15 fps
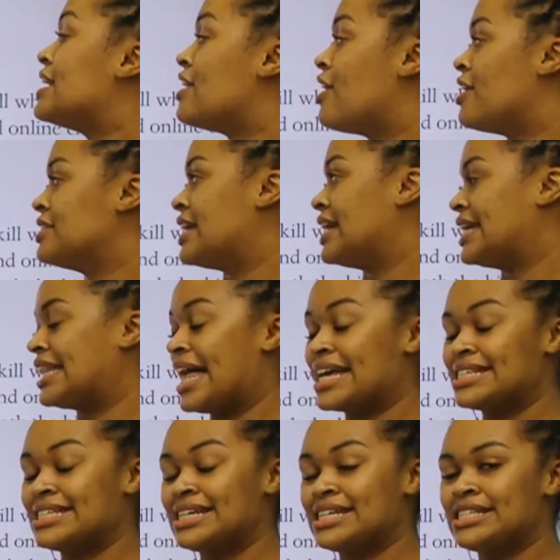online
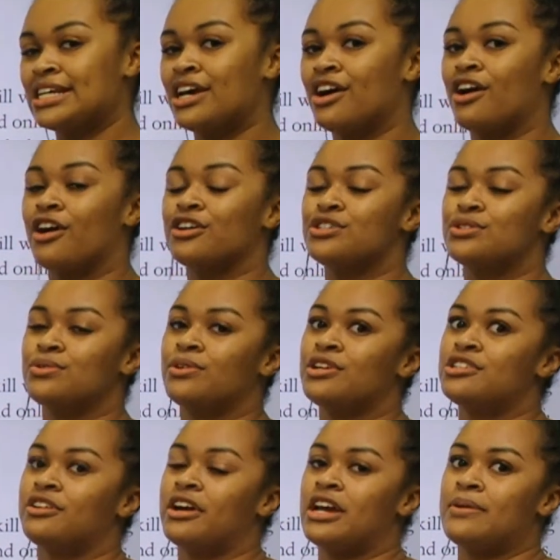classes, our stories
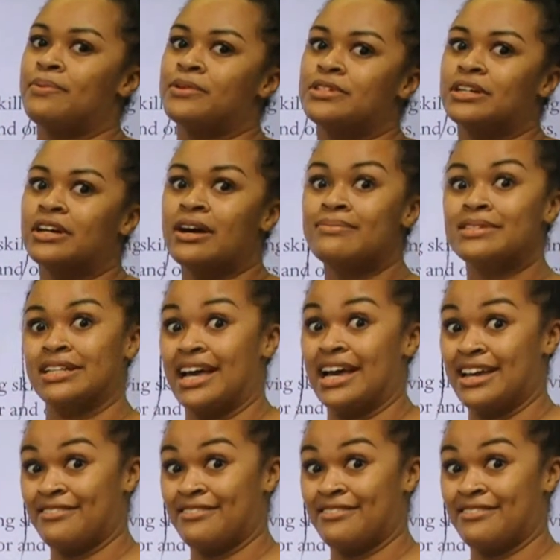are able to come to life.